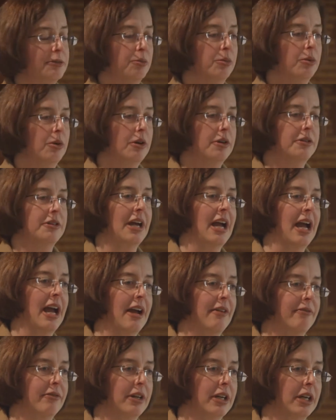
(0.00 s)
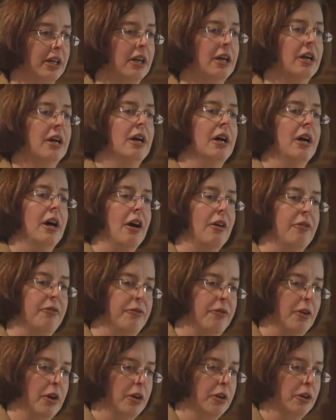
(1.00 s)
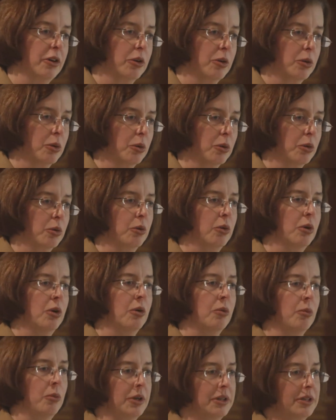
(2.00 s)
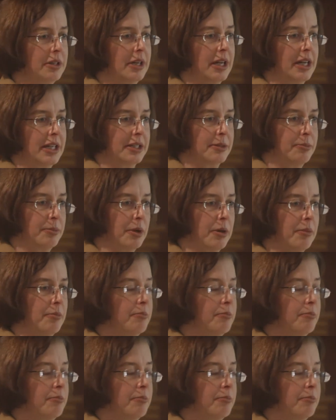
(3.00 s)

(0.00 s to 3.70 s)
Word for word: worth having a phone call with an expert.